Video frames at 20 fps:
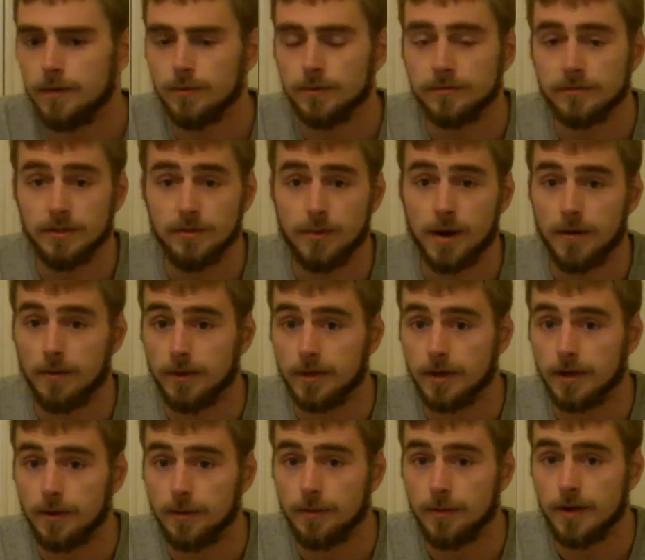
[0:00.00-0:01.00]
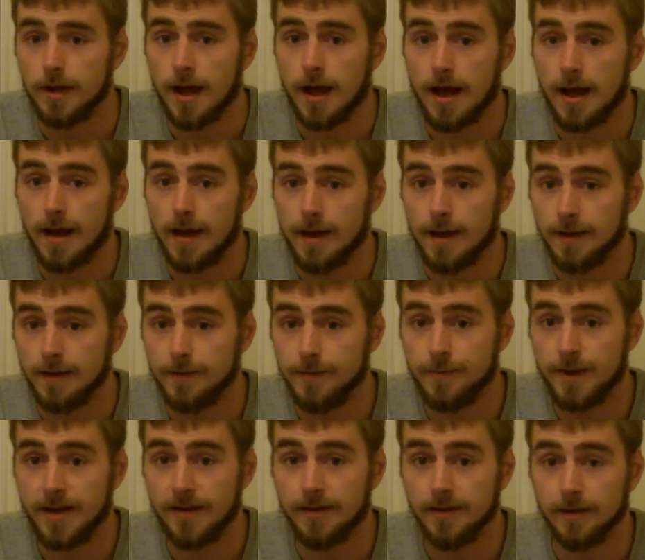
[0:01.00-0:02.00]
We'll see where we go
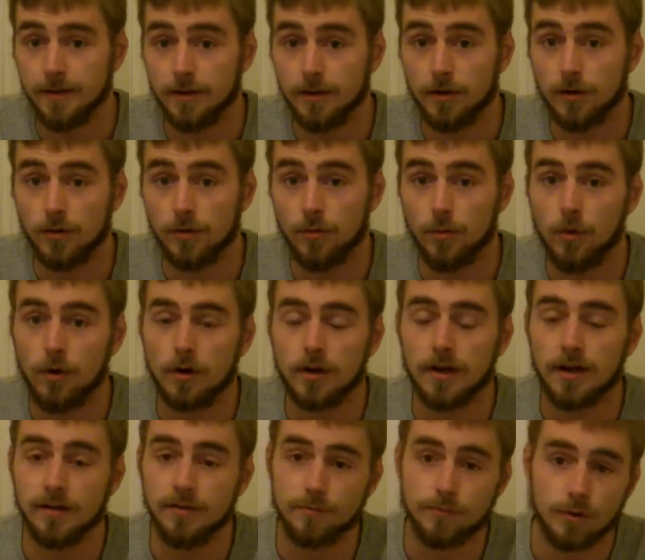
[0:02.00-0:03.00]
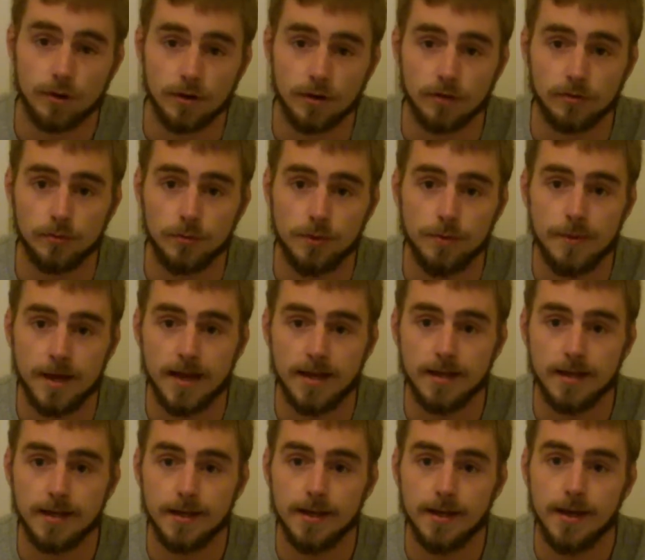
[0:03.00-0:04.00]
depending on what kind of products we
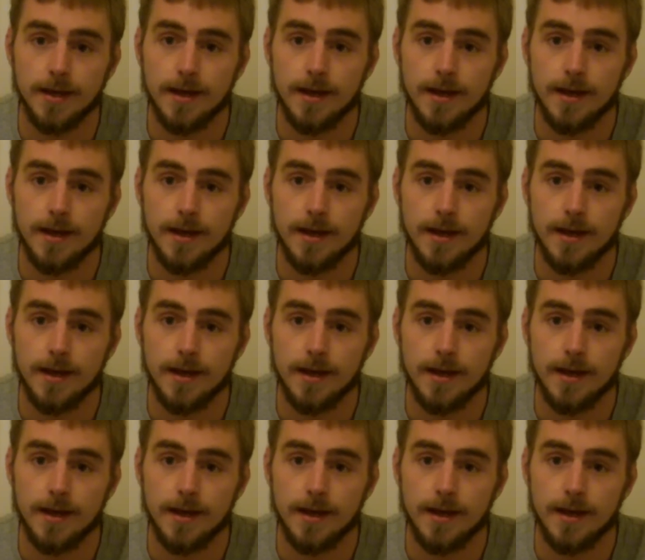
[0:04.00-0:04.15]
make.